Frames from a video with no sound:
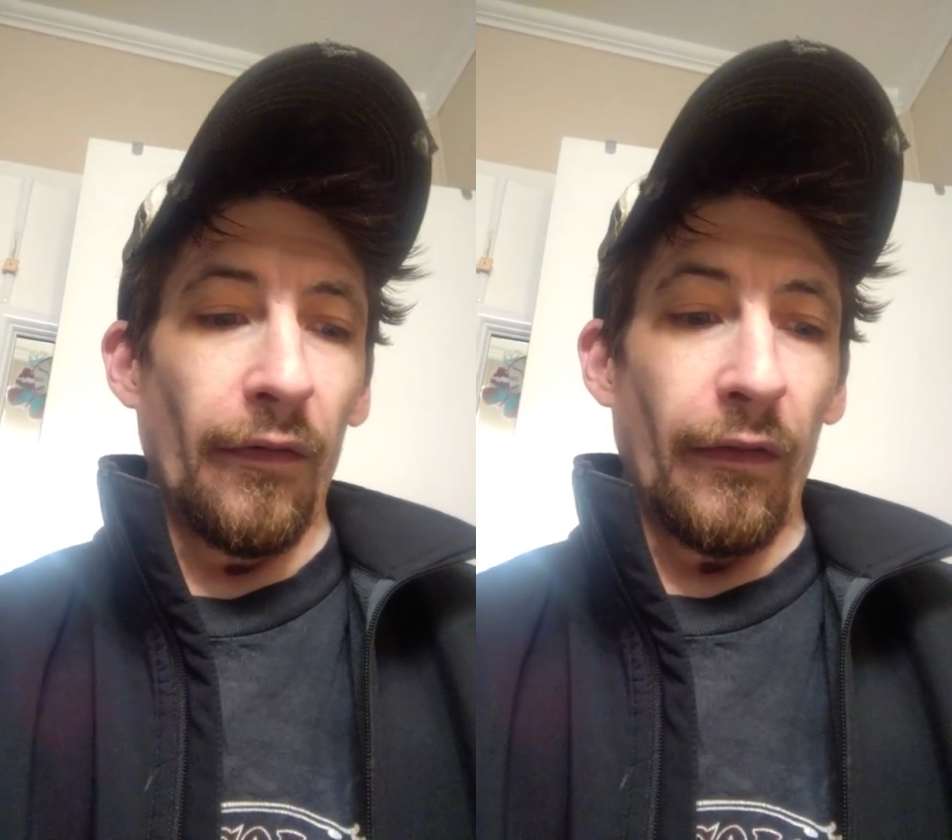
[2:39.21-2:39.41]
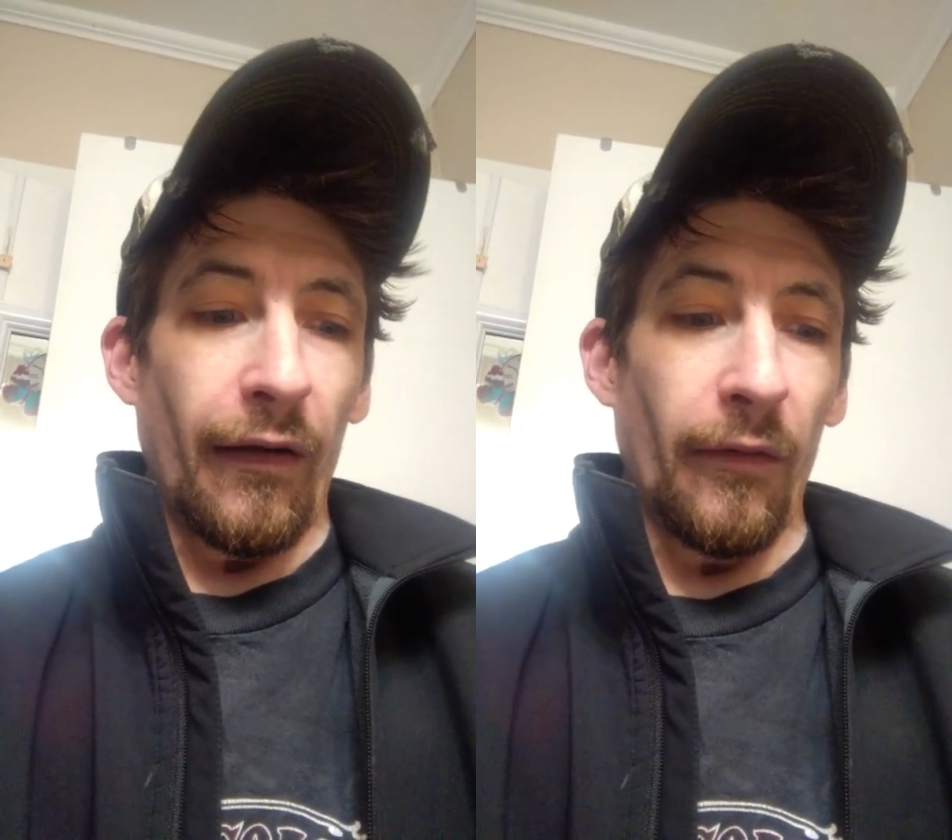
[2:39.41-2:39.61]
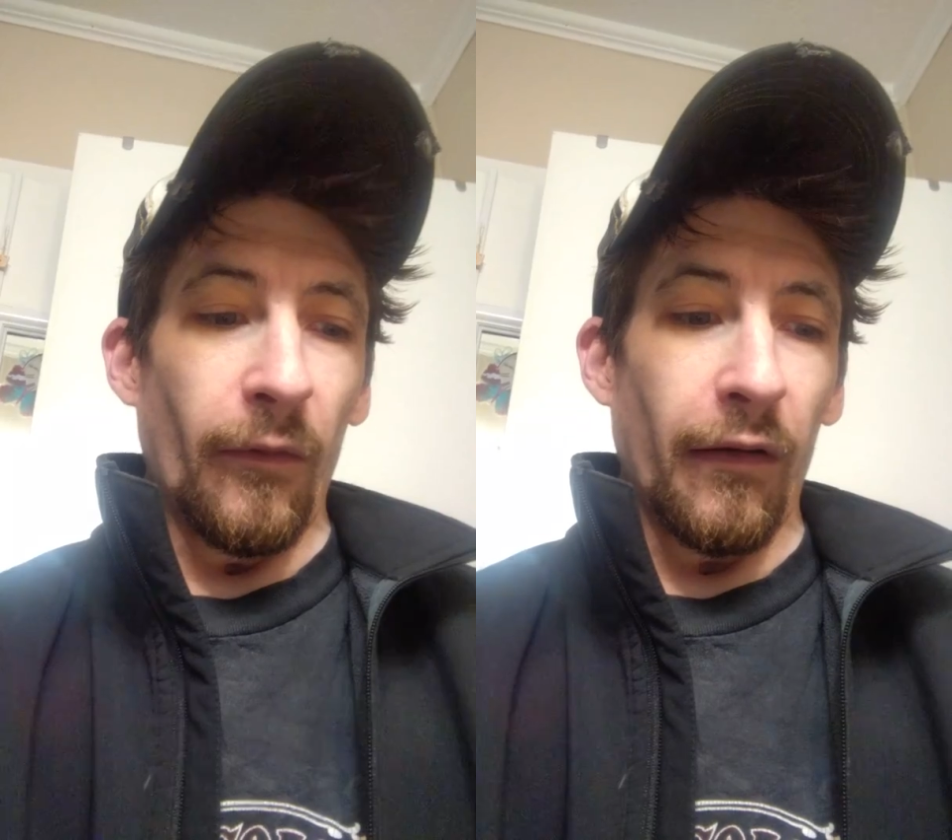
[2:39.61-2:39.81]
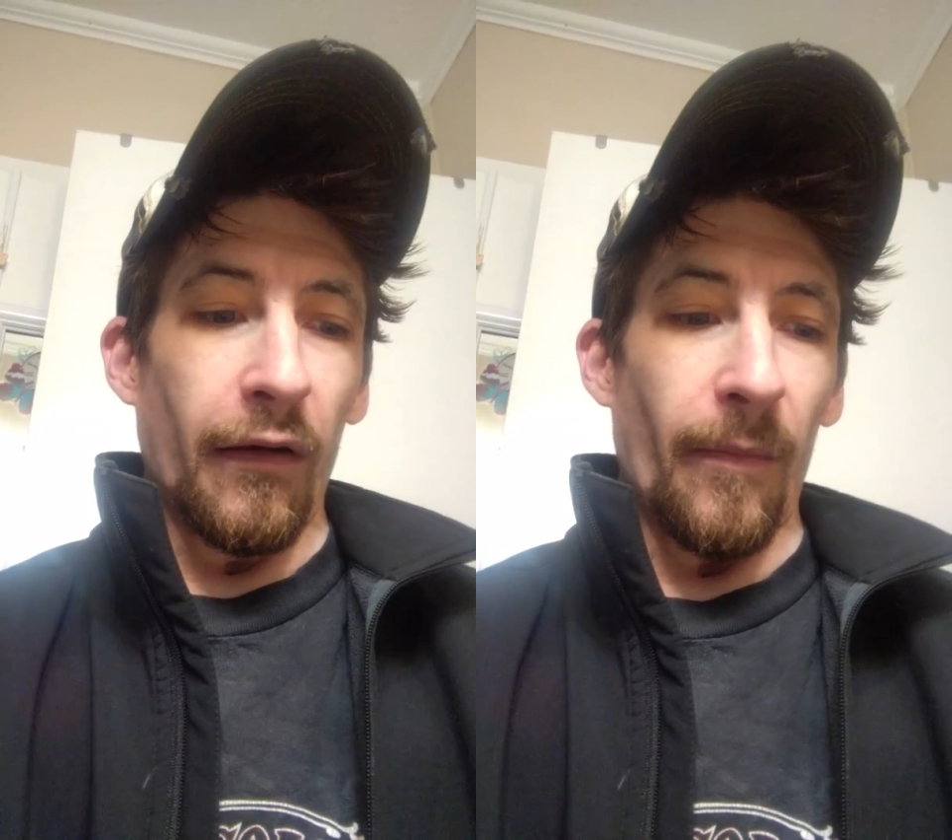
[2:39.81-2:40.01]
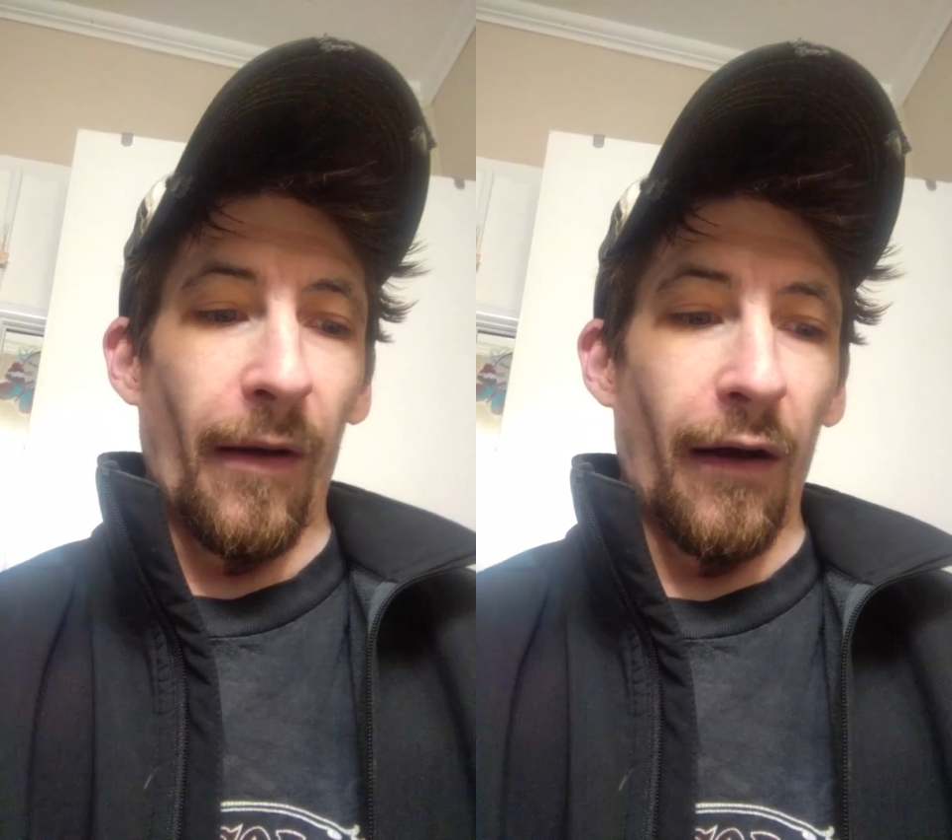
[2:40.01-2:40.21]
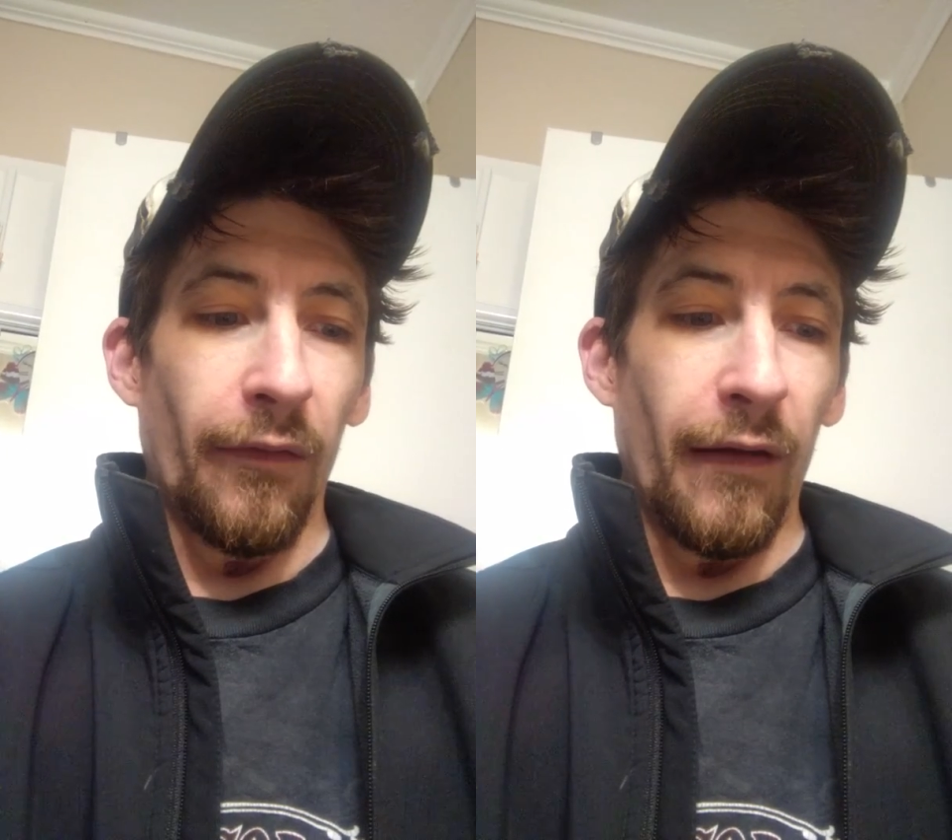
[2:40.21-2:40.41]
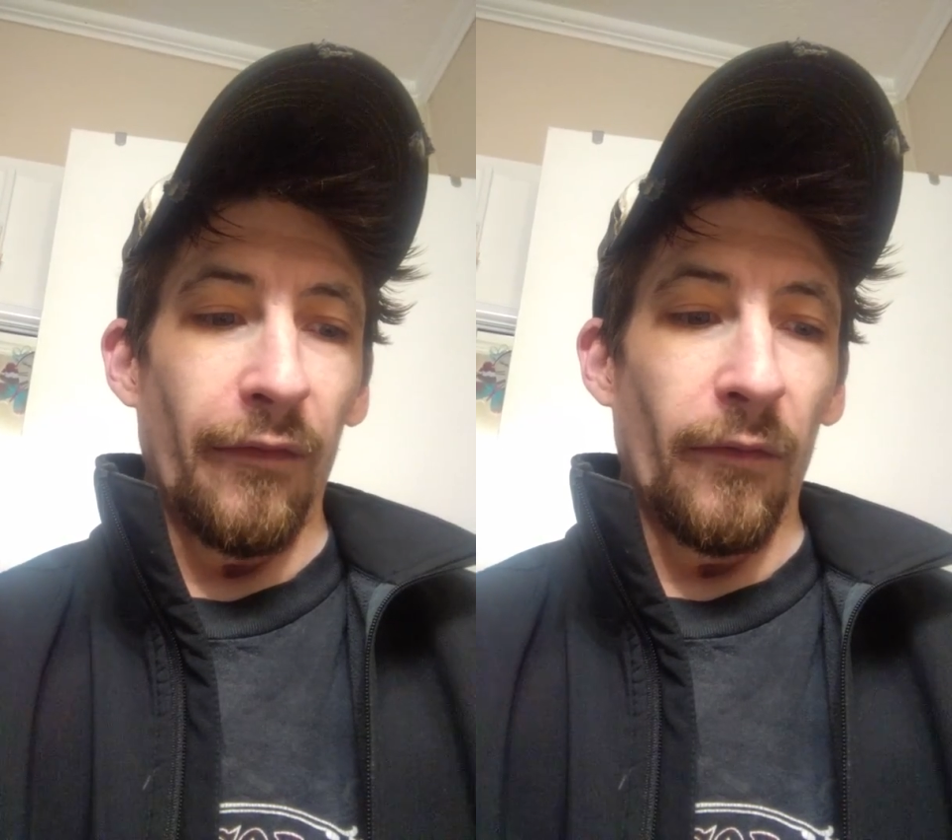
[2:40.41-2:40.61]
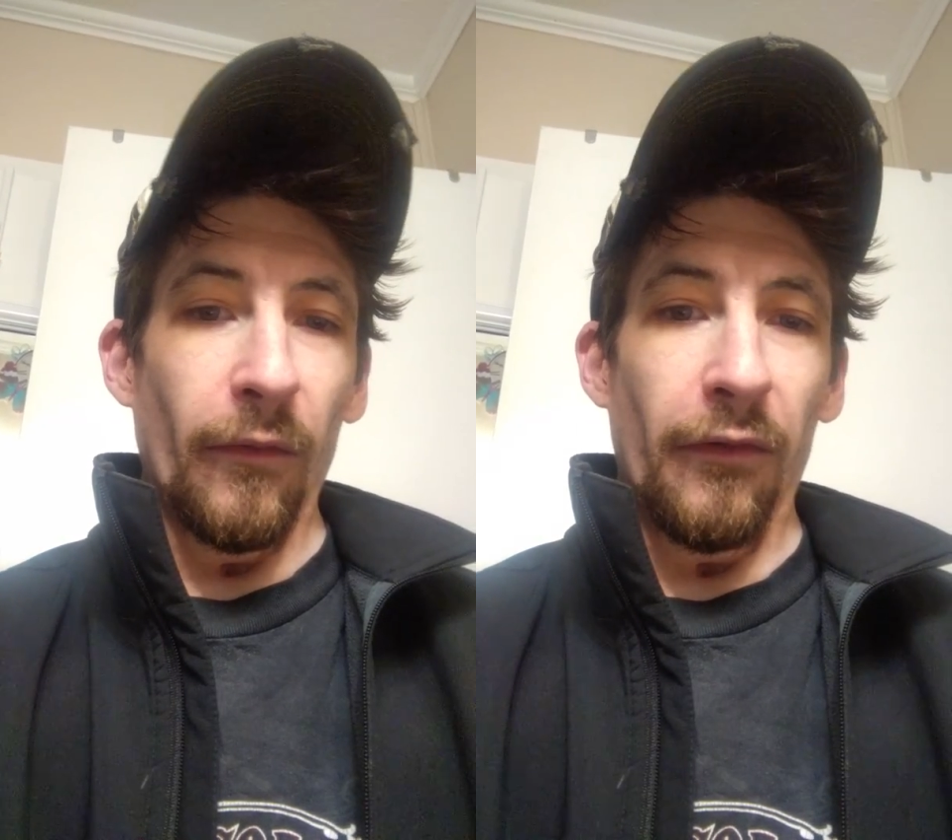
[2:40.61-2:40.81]
that it wouldn't come out
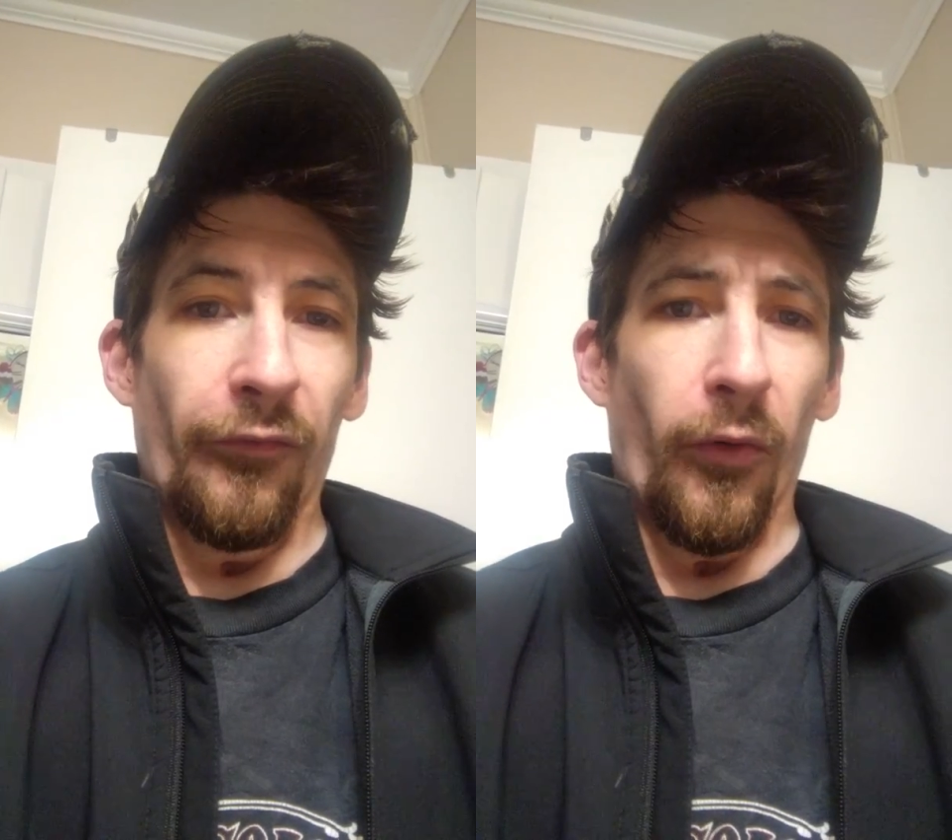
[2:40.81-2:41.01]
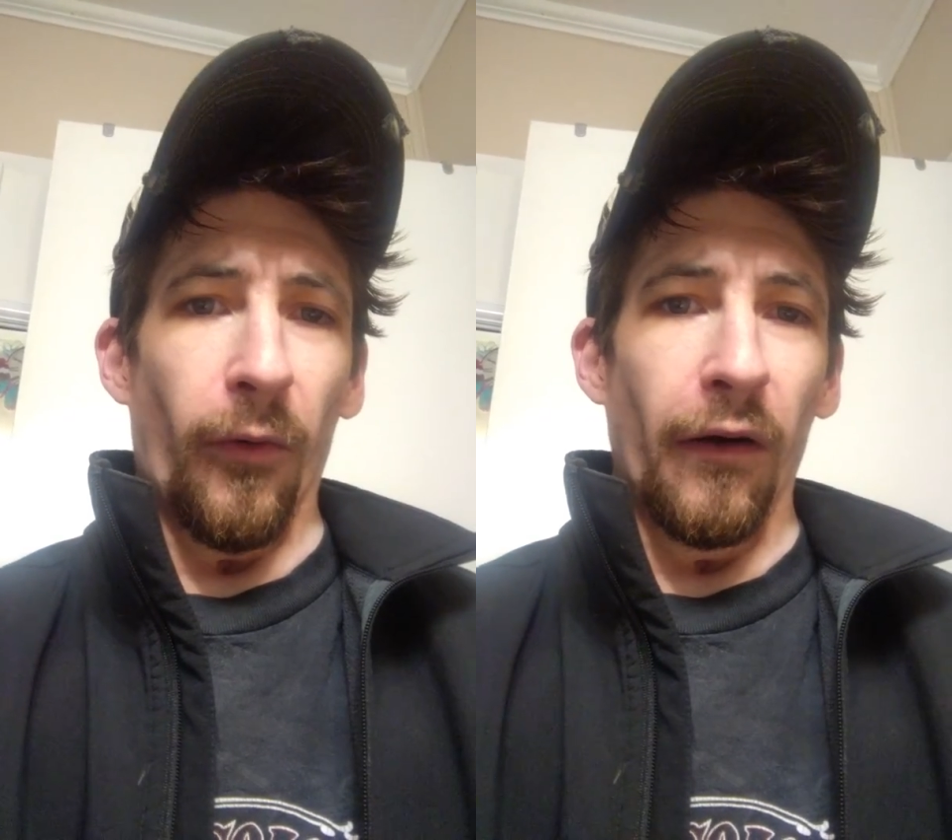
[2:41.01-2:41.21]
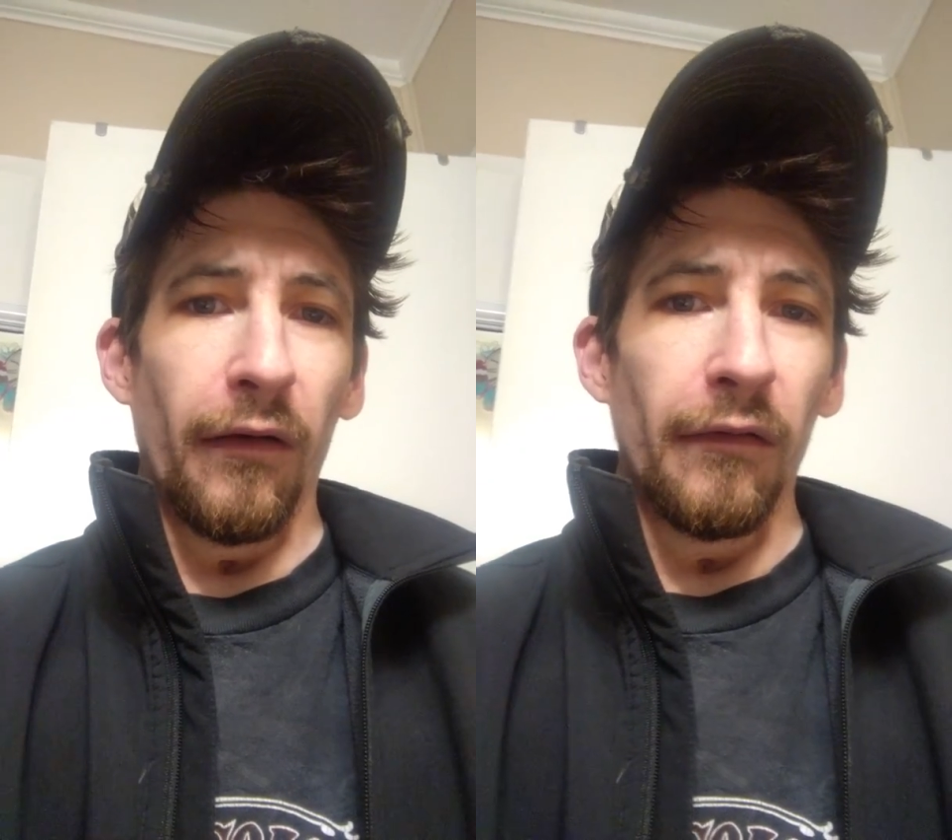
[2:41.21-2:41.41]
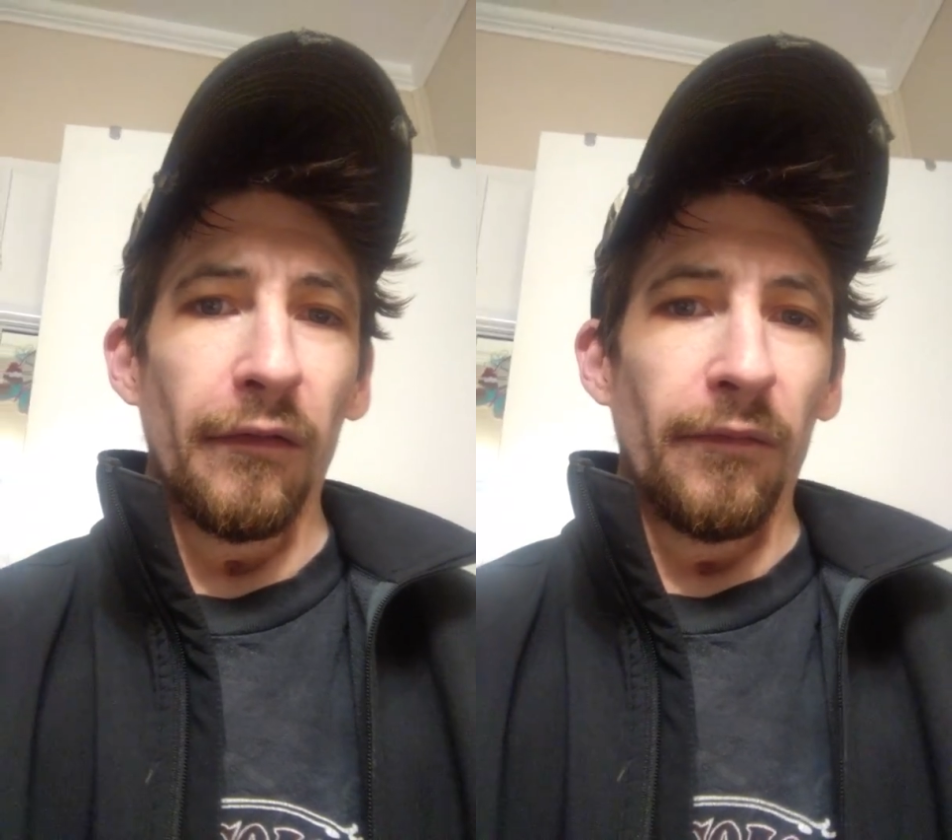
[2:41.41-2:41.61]
even with the forks.